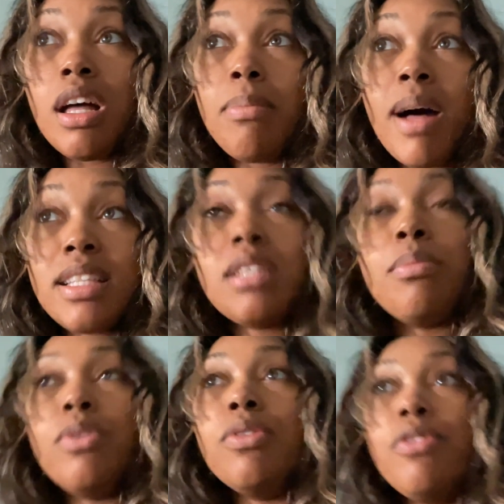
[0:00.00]

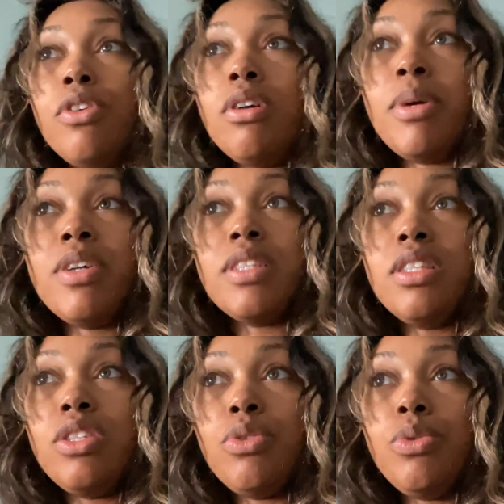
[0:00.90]
possible for a person
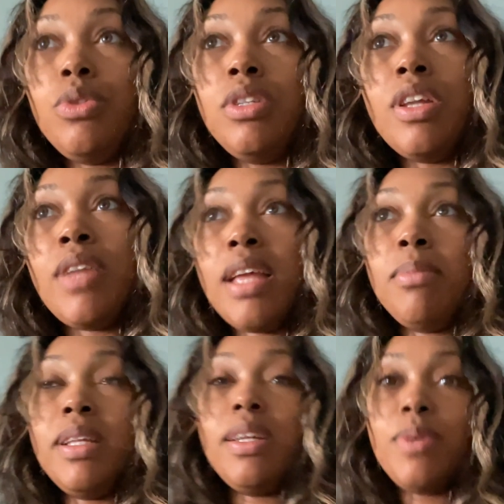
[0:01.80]
to donate
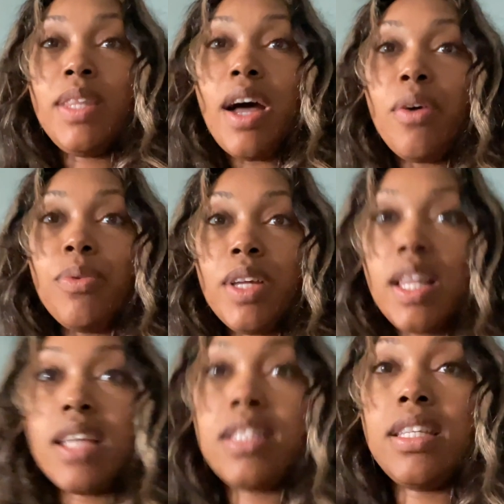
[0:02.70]
blood without
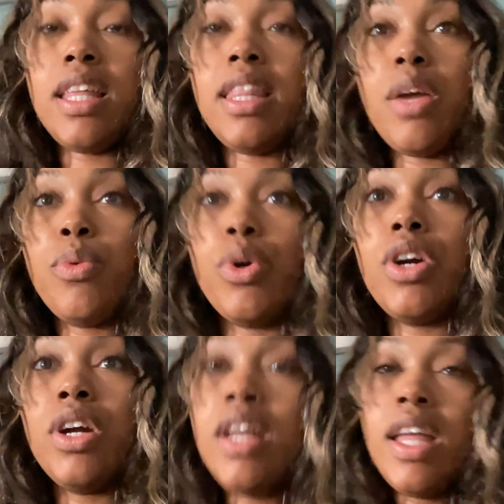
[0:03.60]
realizing that they
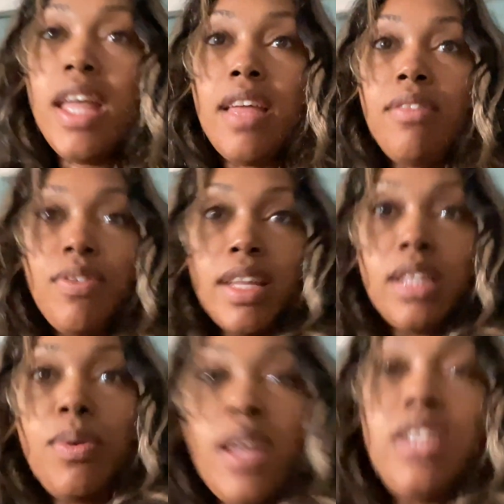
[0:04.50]
were
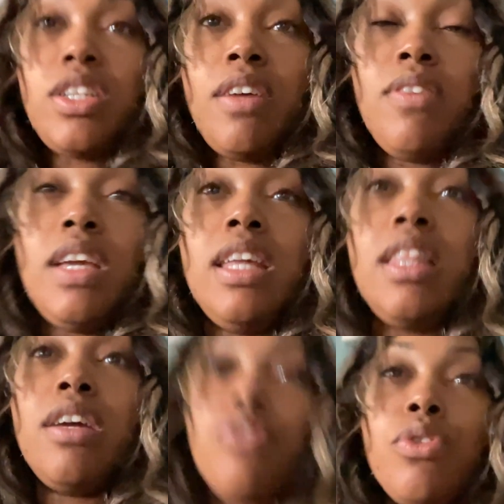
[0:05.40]
infected with HIV,
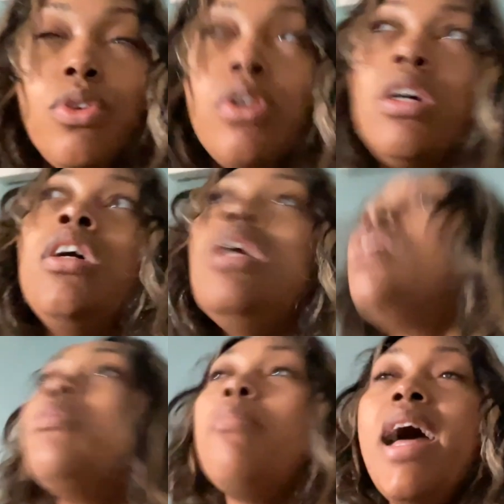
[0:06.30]
therefore
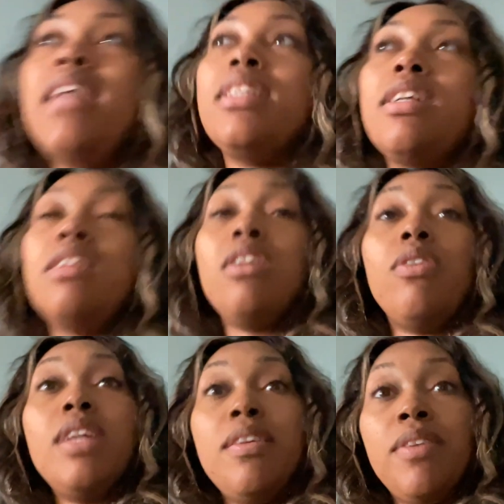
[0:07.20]
passing
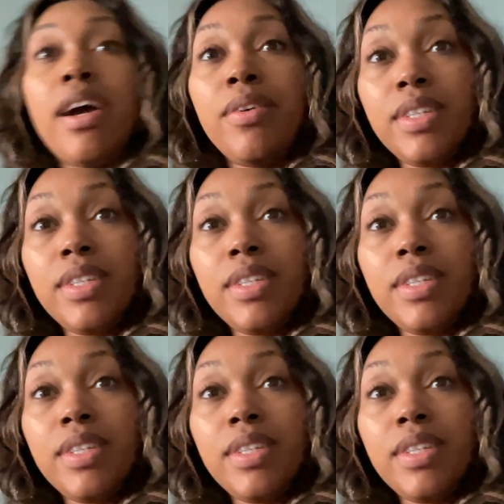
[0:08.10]
along that virus